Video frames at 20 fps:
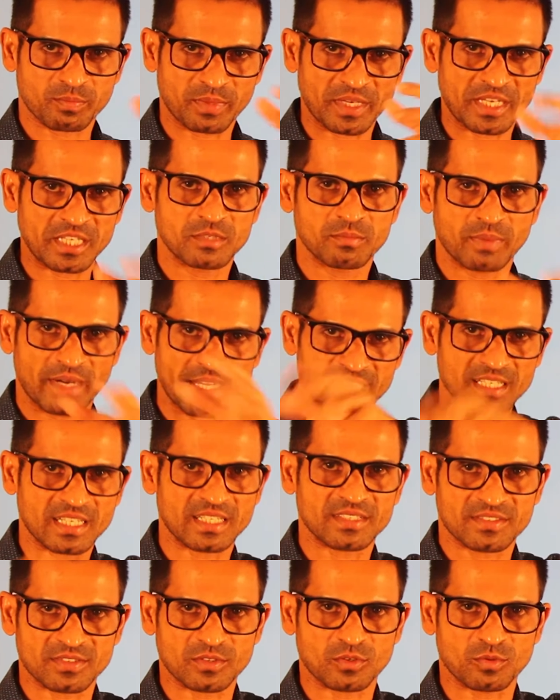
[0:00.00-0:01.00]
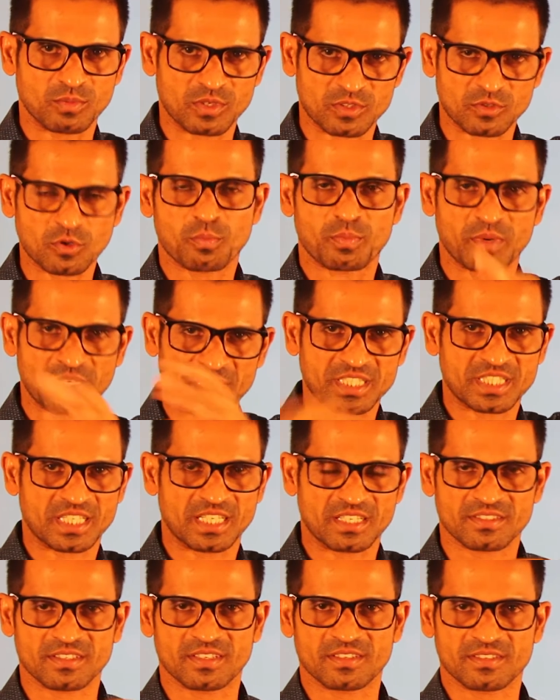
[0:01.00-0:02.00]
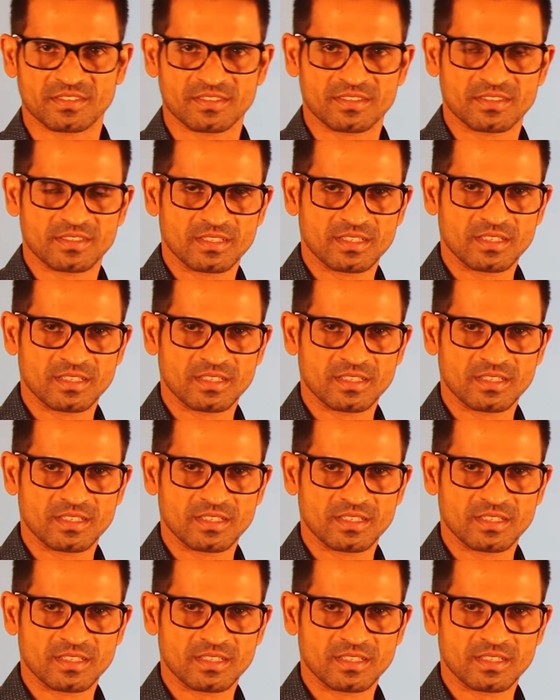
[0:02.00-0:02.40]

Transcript: paid by consumers or purchasers.